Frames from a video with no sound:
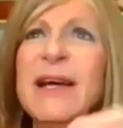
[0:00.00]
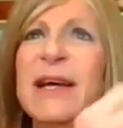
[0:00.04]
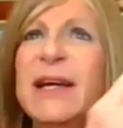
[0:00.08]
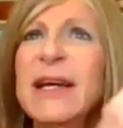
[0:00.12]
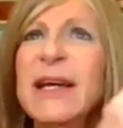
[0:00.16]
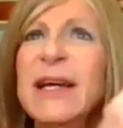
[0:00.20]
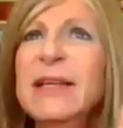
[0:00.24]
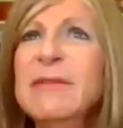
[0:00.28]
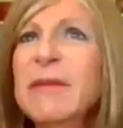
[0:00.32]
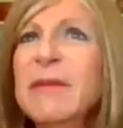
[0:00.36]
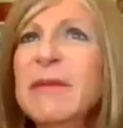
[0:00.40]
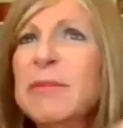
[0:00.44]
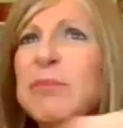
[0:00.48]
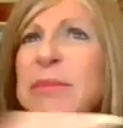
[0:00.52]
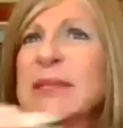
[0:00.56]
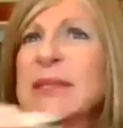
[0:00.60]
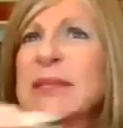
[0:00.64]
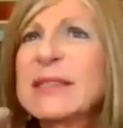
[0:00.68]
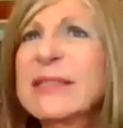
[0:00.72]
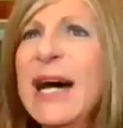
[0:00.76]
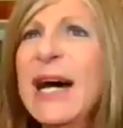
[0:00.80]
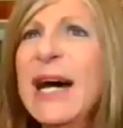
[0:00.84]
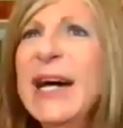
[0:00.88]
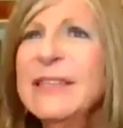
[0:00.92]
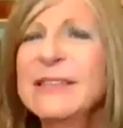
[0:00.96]
And
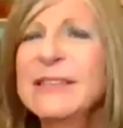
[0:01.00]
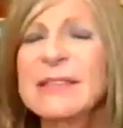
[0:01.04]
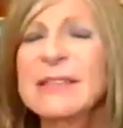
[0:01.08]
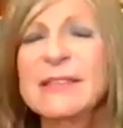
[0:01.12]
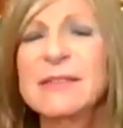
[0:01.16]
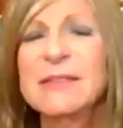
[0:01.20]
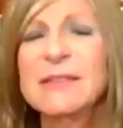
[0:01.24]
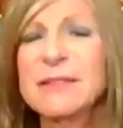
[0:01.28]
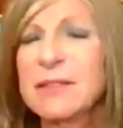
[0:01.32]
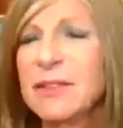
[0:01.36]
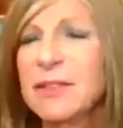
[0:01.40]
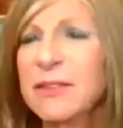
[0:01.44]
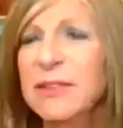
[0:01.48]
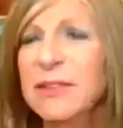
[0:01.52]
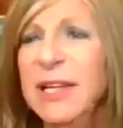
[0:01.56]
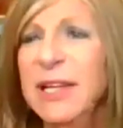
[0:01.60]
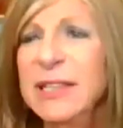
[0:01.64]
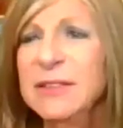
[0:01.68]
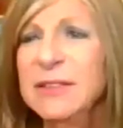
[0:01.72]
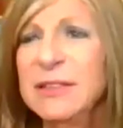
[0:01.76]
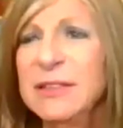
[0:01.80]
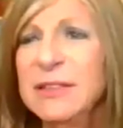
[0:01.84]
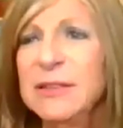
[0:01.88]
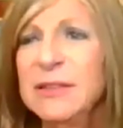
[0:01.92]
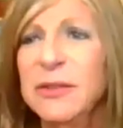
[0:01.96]
besides these
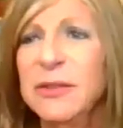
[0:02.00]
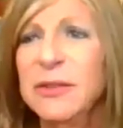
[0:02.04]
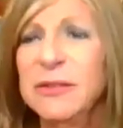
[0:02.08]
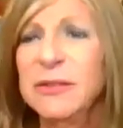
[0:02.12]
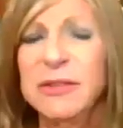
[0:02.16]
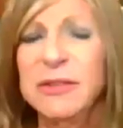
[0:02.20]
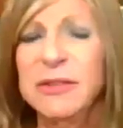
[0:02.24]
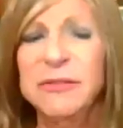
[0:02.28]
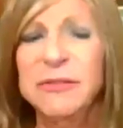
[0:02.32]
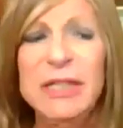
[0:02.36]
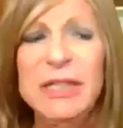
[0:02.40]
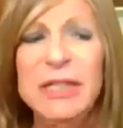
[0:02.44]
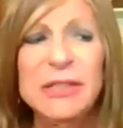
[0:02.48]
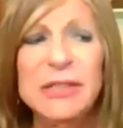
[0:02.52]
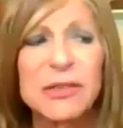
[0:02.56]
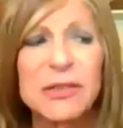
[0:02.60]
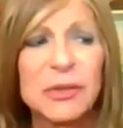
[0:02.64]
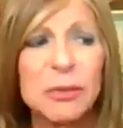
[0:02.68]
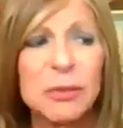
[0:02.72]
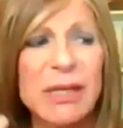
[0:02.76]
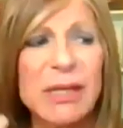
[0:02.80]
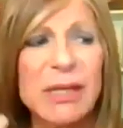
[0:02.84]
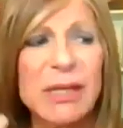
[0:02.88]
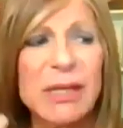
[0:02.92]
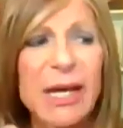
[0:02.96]
celestial
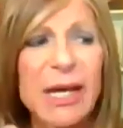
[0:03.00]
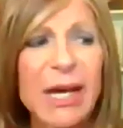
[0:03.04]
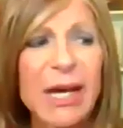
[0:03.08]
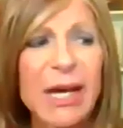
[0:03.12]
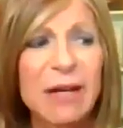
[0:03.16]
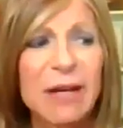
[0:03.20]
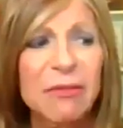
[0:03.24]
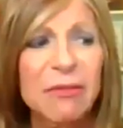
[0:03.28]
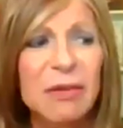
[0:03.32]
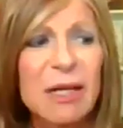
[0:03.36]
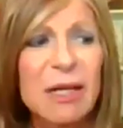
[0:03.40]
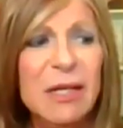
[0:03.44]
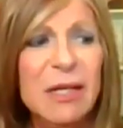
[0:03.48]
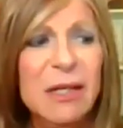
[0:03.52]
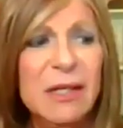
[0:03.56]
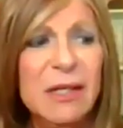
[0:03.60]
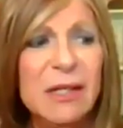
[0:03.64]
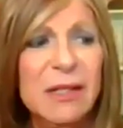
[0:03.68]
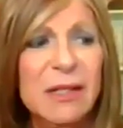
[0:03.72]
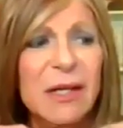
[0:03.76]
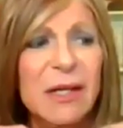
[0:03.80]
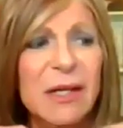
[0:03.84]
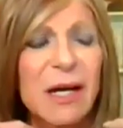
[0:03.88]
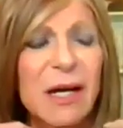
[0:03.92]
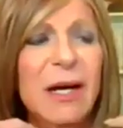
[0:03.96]
events, we have
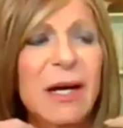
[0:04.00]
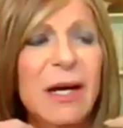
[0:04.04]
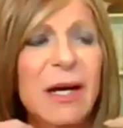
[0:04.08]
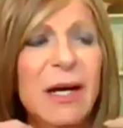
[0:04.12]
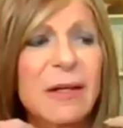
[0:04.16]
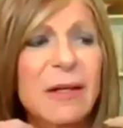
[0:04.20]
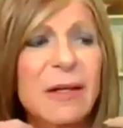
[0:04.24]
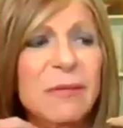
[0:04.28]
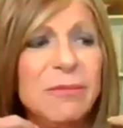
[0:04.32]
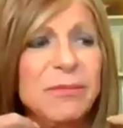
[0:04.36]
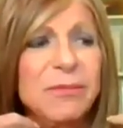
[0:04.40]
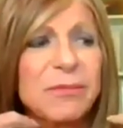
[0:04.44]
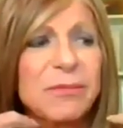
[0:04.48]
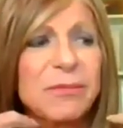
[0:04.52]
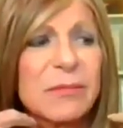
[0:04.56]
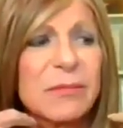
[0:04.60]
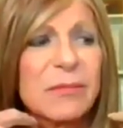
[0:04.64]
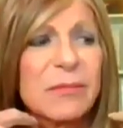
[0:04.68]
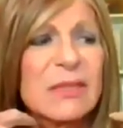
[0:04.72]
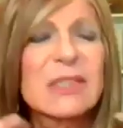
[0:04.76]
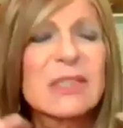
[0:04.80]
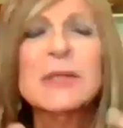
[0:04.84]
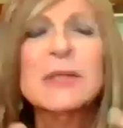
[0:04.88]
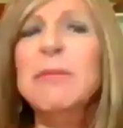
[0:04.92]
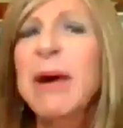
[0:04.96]
uh,
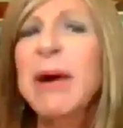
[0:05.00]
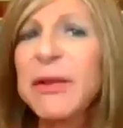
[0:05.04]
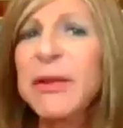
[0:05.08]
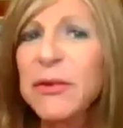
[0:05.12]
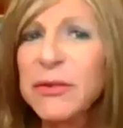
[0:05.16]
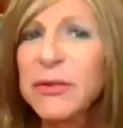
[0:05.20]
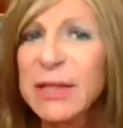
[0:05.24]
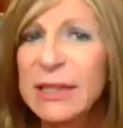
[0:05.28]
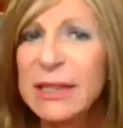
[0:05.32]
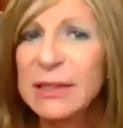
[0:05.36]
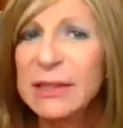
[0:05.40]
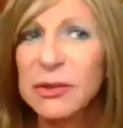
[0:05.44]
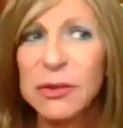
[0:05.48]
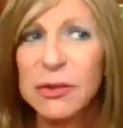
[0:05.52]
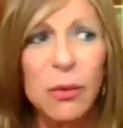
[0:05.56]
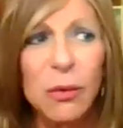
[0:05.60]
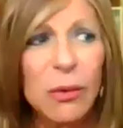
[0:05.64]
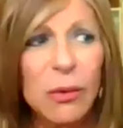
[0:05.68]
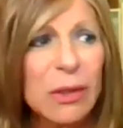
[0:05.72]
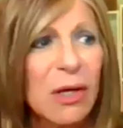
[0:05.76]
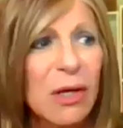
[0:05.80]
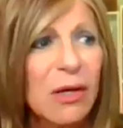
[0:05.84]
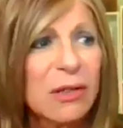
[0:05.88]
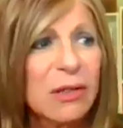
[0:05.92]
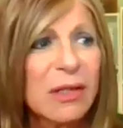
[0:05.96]
some other things going
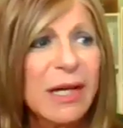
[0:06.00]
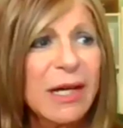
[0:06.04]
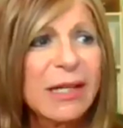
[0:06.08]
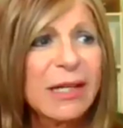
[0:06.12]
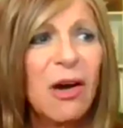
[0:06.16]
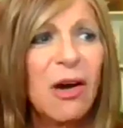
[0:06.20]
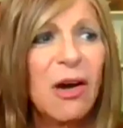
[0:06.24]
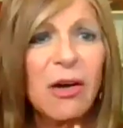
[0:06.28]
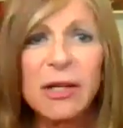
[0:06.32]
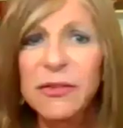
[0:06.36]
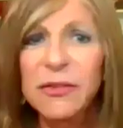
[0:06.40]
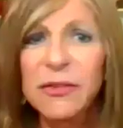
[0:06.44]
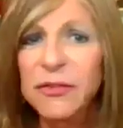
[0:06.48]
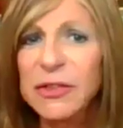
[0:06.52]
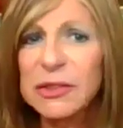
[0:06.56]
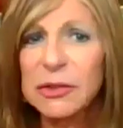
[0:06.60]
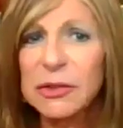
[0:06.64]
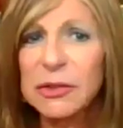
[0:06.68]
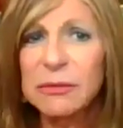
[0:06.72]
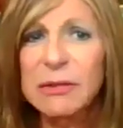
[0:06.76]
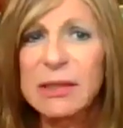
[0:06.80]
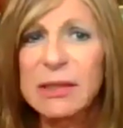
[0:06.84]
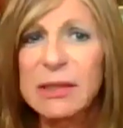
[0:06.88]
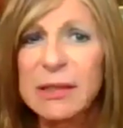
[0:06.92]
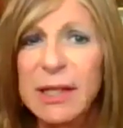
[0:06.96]
on, like
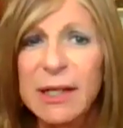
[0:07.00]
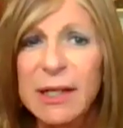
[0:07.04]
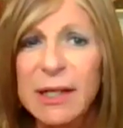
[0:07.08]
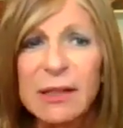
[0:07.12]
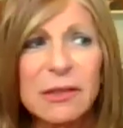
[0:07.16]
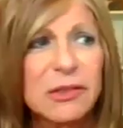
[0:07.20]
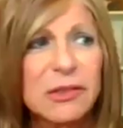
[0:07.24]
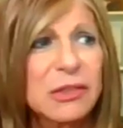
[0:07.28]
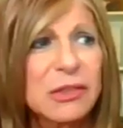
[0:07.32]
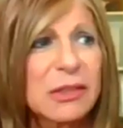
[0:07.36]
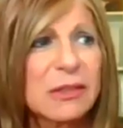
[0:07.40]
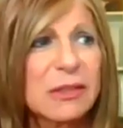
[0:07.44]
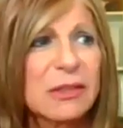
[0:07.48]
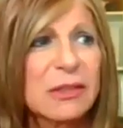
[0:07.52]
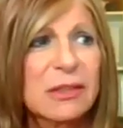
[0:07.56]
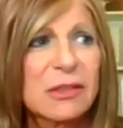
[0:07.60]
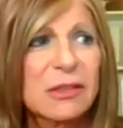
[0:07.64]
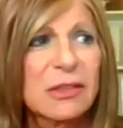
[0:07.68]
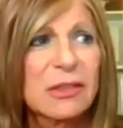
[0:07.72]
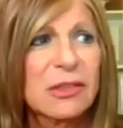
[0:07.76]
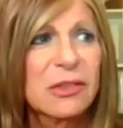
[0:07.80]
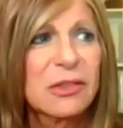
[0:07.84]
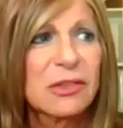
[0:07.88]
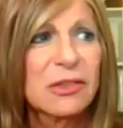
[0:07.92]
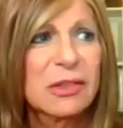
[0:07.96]
artificial intelligence. It
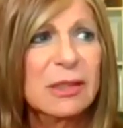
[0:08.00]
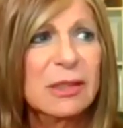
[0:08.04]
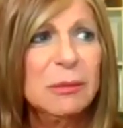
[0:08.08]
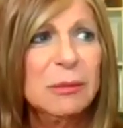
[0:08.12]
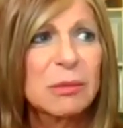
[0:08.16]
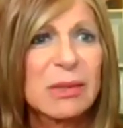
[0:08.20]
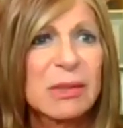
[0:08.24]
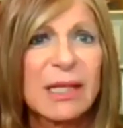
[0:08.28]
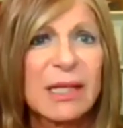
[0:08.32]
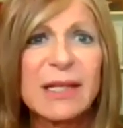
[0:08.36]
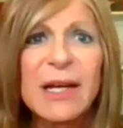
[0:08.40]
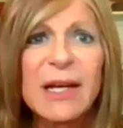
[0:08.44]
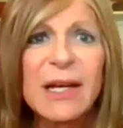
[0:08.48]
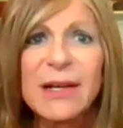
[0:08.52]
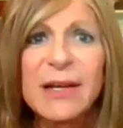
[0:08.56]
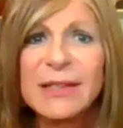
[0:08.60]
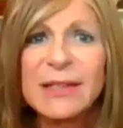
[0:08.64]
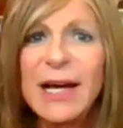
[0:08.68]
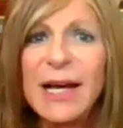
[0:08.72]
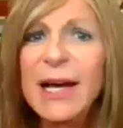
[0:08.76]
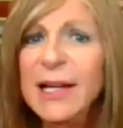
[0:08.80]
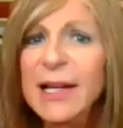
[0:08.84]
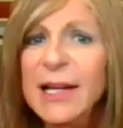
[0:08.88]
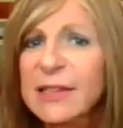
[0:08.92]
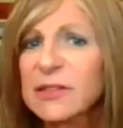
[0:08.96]
just seems like
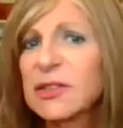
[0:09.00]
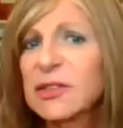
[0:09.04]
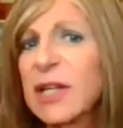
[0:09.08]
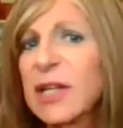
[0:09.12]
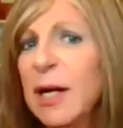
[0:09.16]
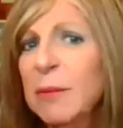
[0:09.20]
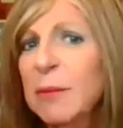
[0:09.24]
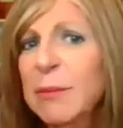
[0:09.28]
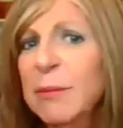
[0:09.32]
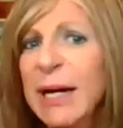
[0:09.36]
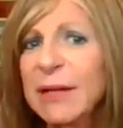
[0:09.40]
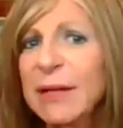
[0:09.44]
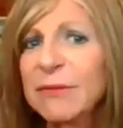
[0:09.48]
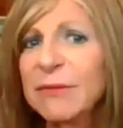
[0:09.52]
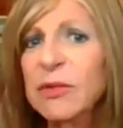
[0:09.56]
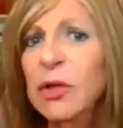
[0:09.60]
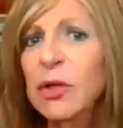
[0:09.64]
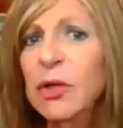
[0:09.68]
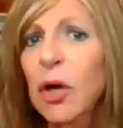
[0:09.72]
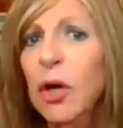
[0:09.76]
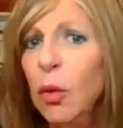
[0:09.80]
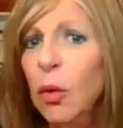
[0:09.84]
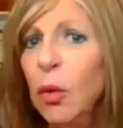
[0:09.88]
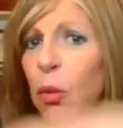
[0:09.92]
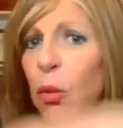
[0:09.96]
that has come out of
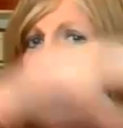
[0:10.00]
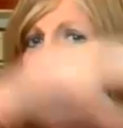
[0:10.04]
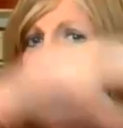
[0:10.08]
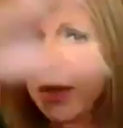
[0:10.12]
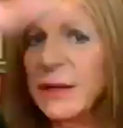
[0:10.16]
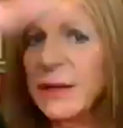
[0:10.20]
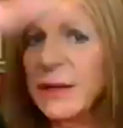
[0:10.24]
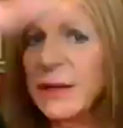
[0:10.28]
nowhere,